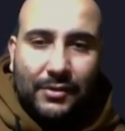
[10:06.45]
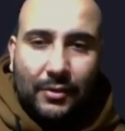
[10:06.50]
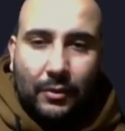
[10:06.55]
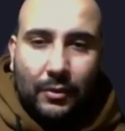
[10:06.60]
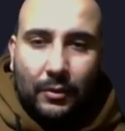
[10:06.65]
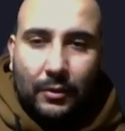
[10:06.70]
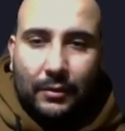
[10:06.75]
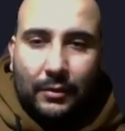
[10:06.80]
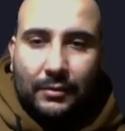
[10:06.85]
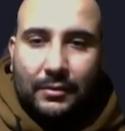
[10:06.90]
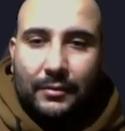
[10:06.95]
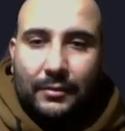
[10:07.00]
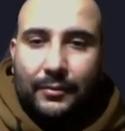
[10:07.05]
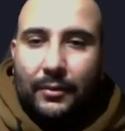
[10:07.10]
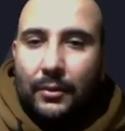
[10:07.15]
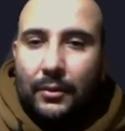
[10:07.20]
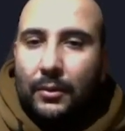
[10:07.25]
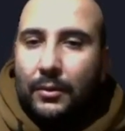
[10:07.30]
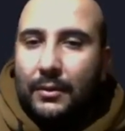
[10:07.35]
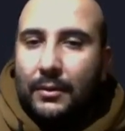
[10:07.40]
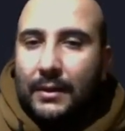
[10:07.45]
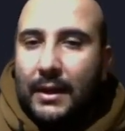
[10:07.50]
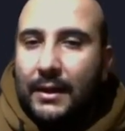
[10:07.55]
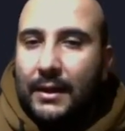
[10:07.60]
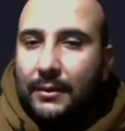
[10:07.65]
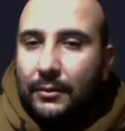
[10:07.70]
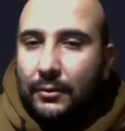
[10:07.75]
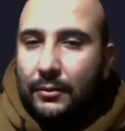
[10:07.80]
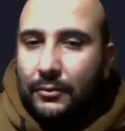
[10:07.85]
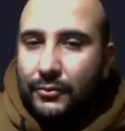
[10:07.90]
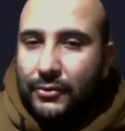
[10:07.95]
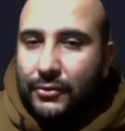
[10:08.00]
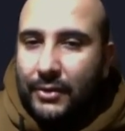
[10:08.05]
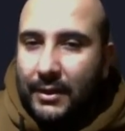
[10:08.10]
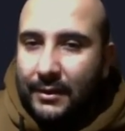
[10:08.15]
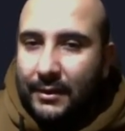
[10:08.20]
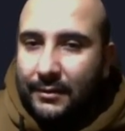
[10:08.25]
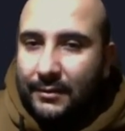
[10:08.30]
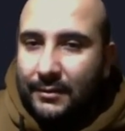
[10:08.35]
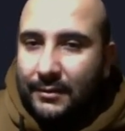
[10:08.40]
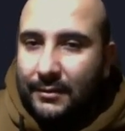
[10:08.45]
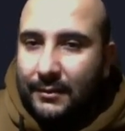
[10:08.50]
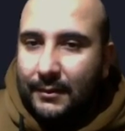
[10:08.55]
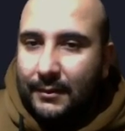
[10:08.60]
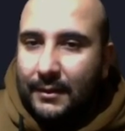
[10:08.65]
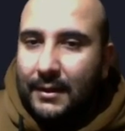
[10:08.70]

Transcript: course for Nitro.js.